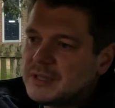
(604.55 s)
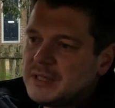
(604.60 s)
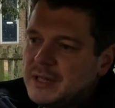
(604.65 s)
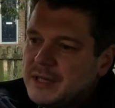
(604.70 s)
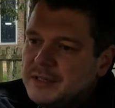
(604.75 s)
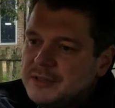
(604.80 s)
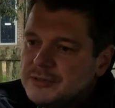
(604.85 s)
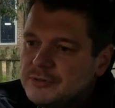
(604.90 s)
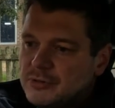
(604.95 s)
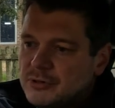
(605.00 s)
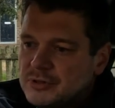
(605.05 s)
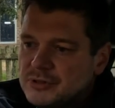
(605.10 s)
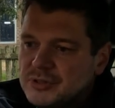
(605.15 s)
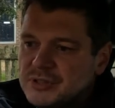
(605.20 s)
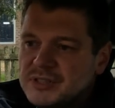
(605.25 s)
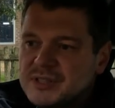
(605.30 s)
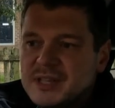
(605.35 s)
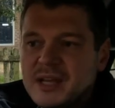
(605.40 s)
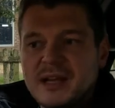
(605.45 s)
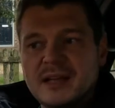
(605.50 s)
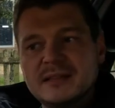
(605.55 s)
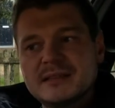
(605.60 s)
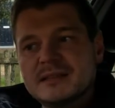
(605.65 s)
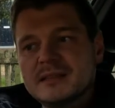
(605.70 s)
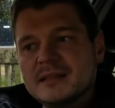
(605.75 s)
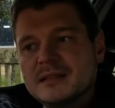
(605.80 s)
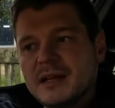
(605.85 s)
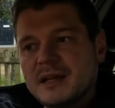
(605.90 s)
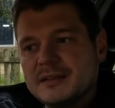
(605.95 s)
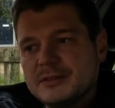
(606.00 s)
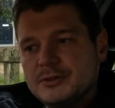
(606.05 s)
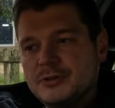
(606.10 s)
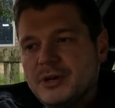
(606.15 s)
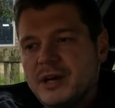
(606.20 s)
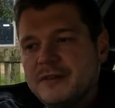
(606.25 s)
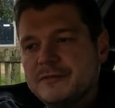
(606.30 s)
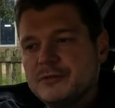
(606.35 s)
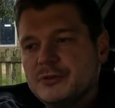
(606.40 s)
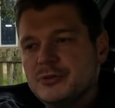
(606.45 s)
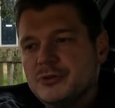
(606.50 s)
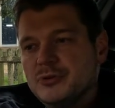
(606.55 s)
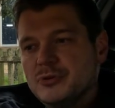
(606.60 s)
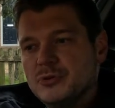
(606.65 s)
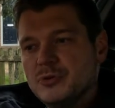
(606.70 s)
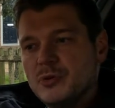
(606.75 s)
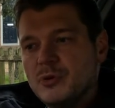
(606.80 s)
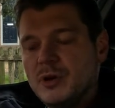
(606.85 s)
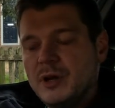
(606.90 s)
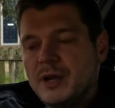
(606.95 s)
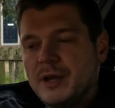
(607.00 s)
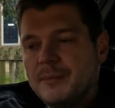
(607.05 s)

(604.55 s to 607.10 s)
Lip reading: The instruction says that you have to